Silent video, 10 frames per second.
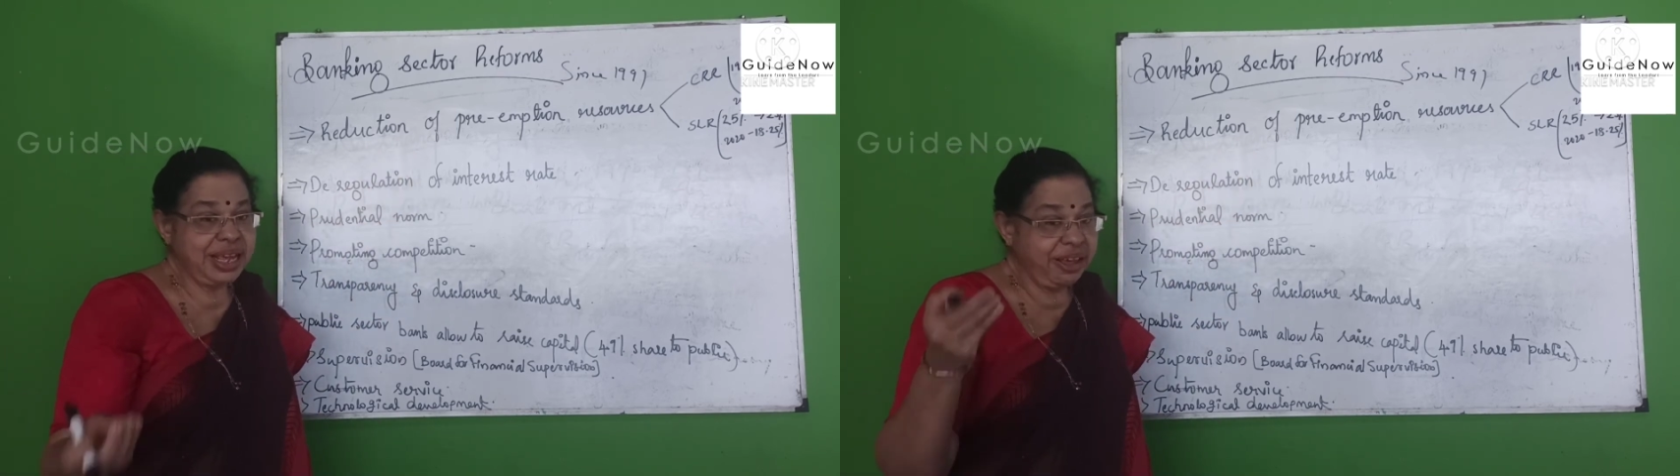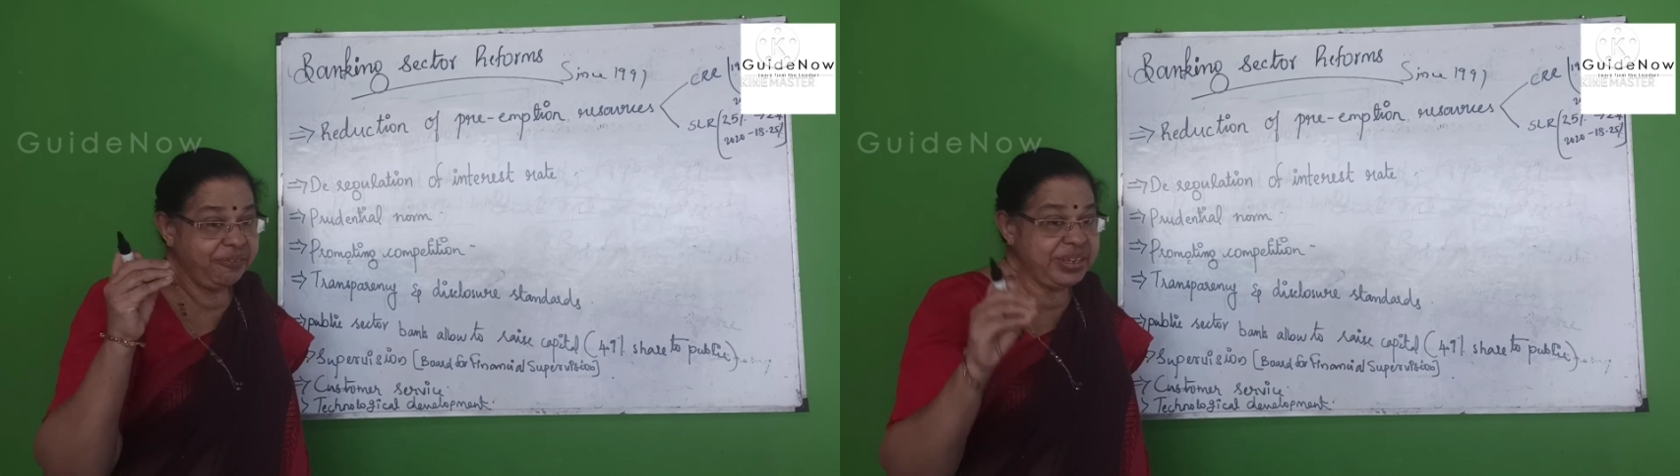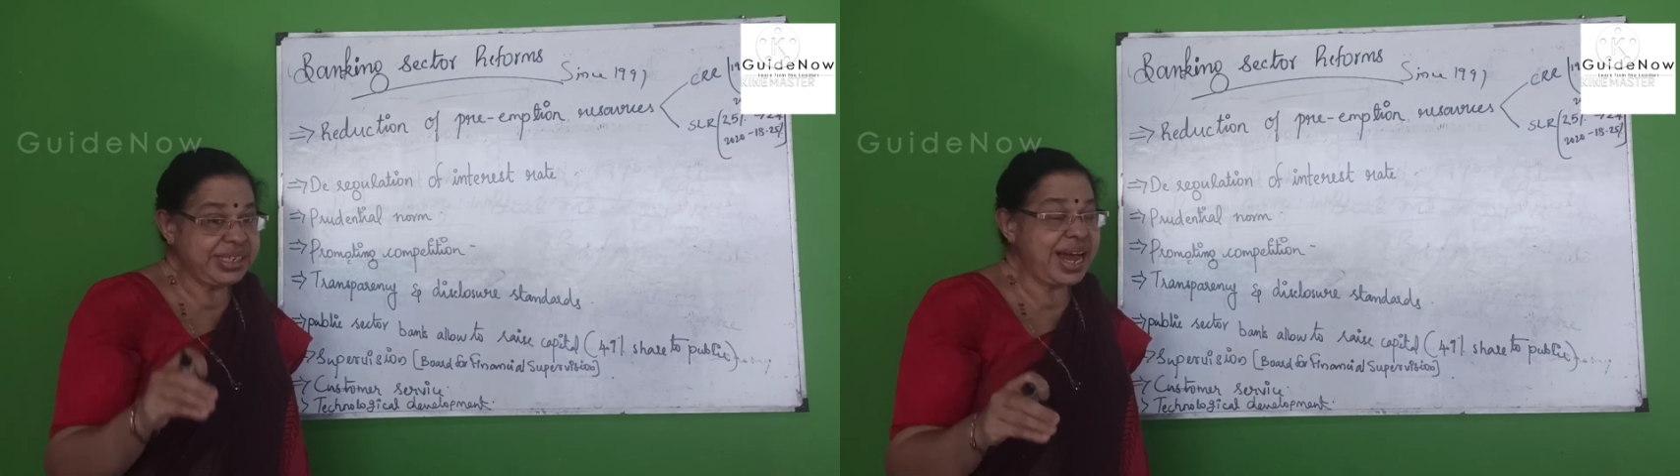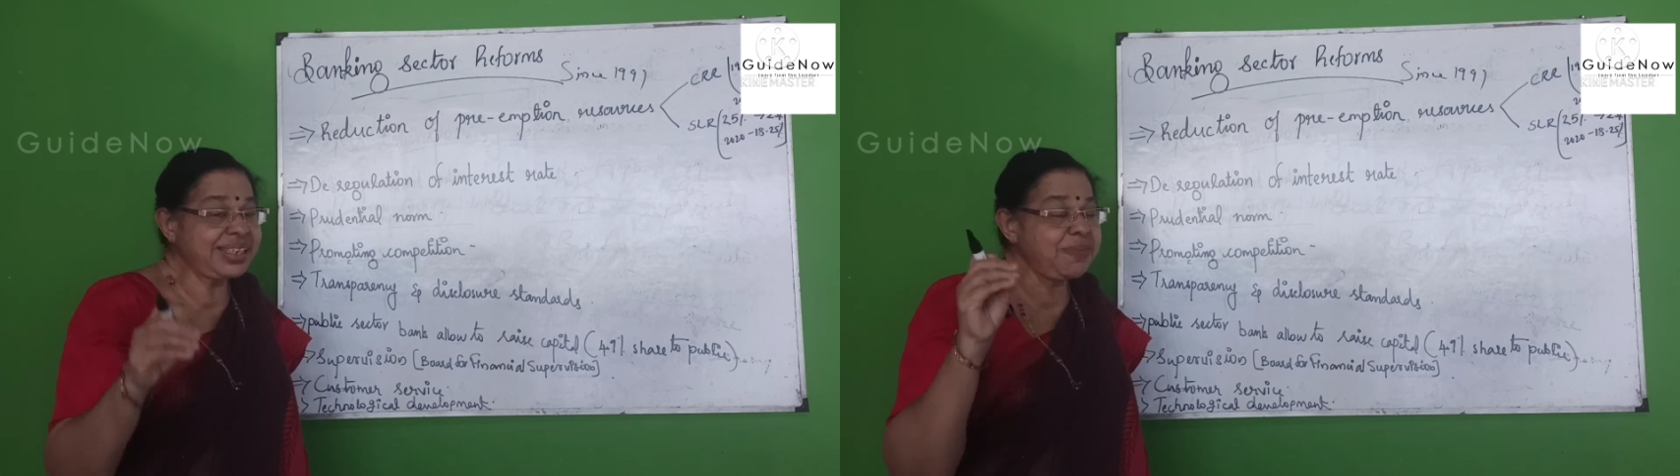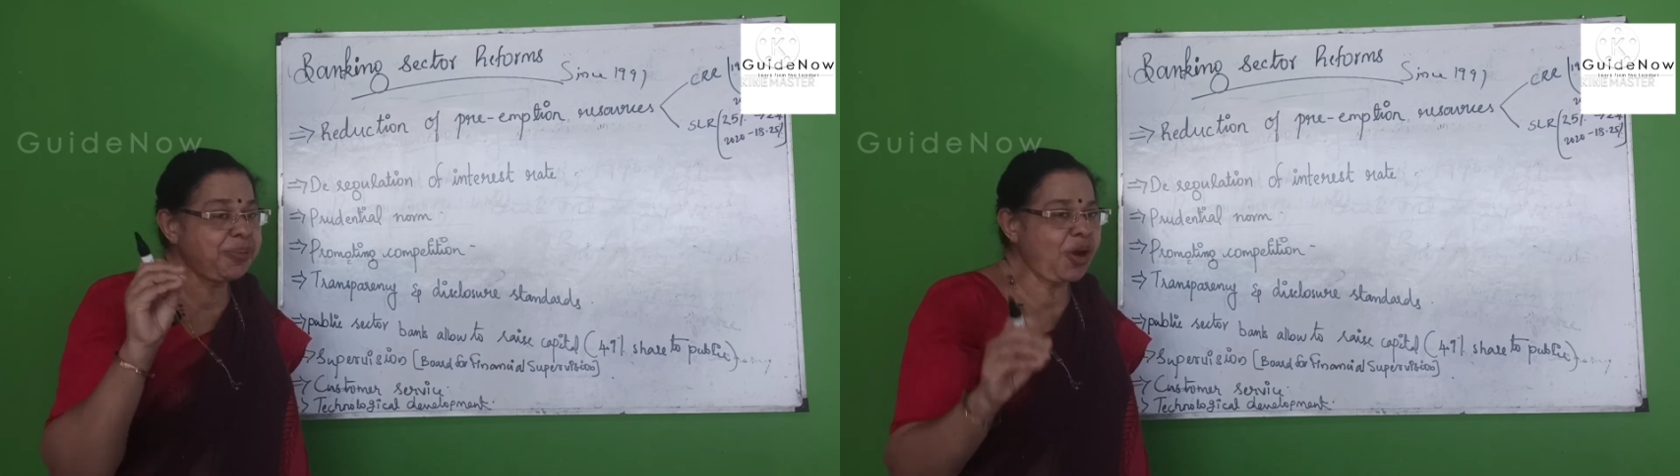Which are
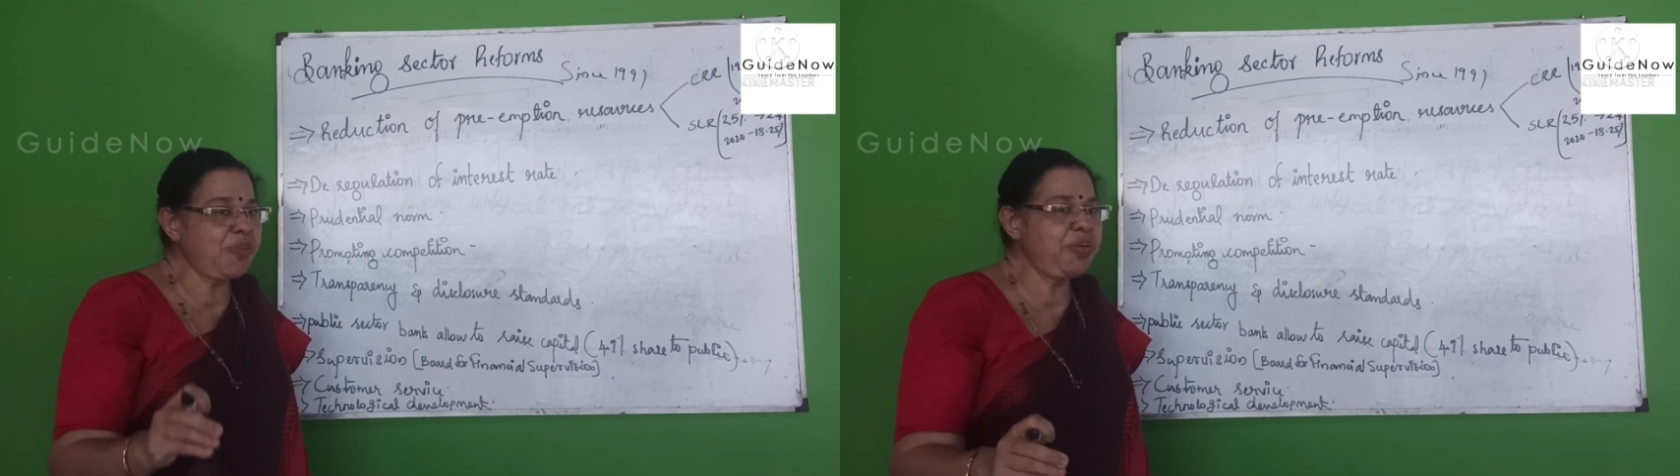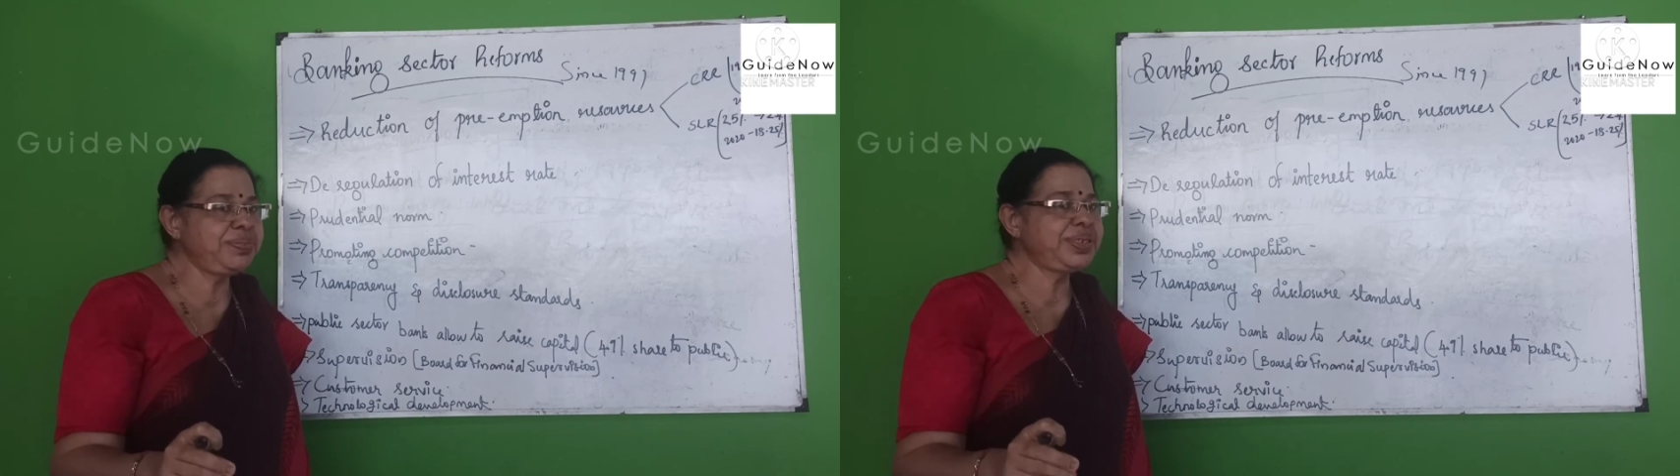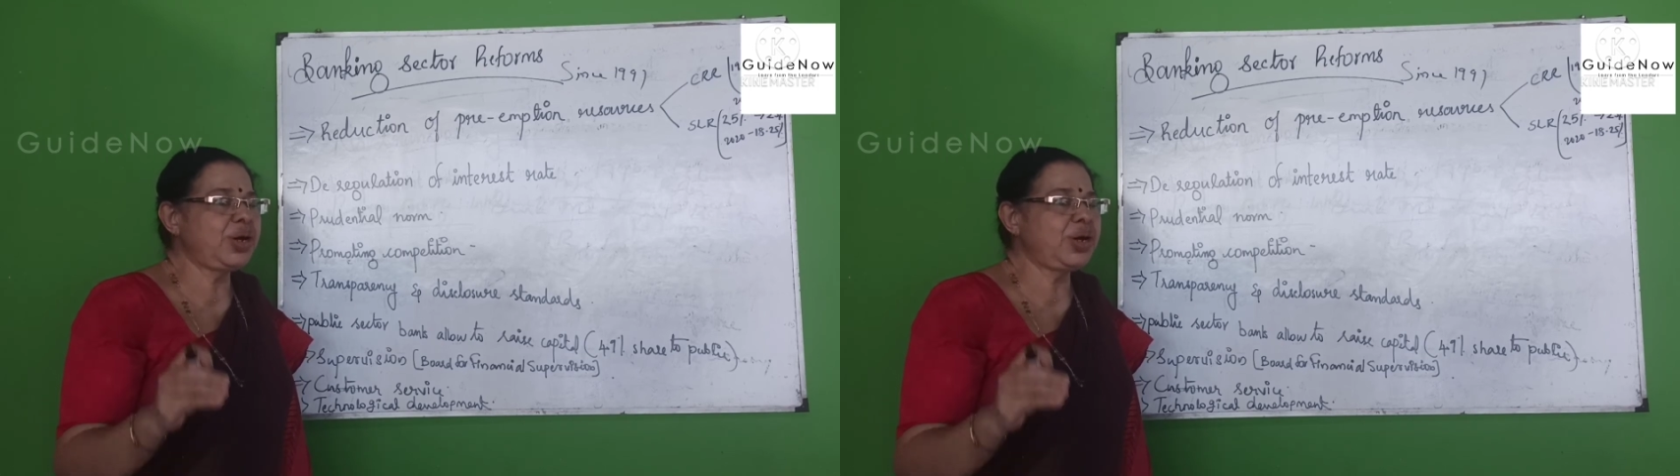the problems